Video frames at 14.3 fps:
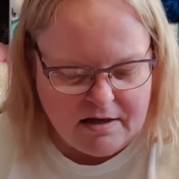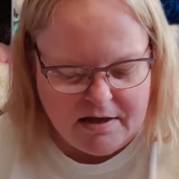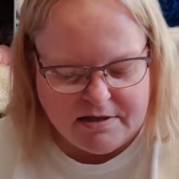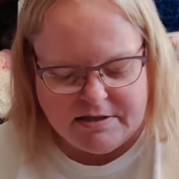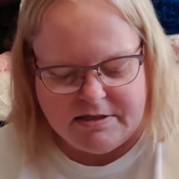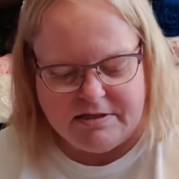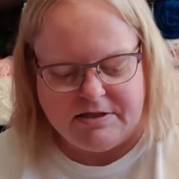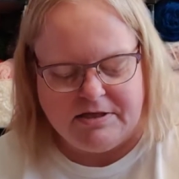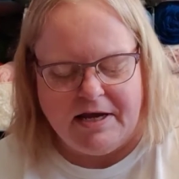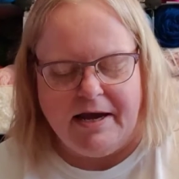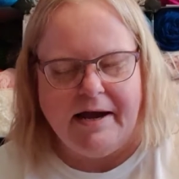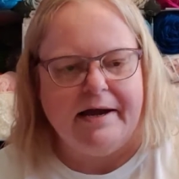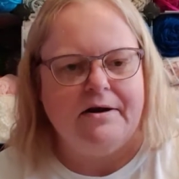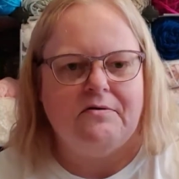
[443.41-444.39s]
let's just
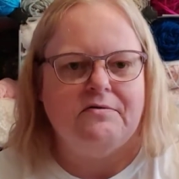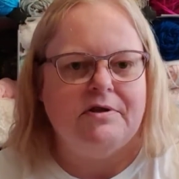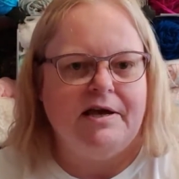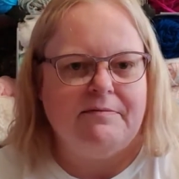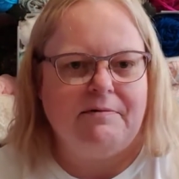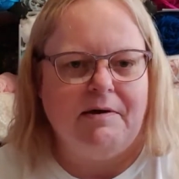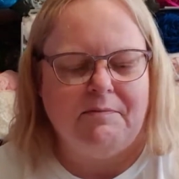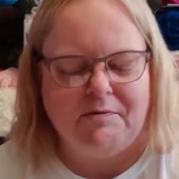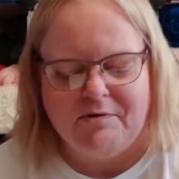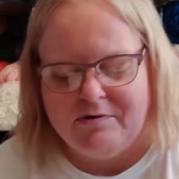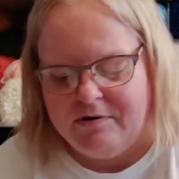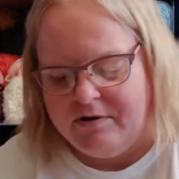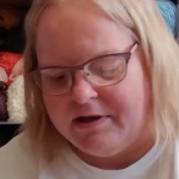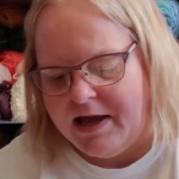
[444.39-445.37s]
say. I don't like people who
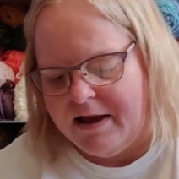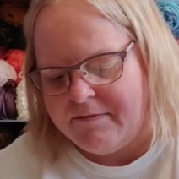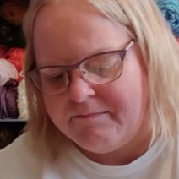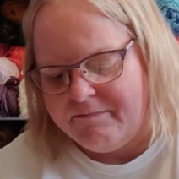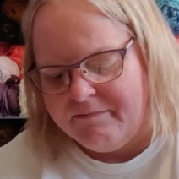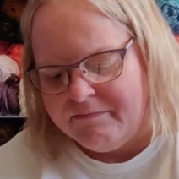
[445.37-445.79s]
do that.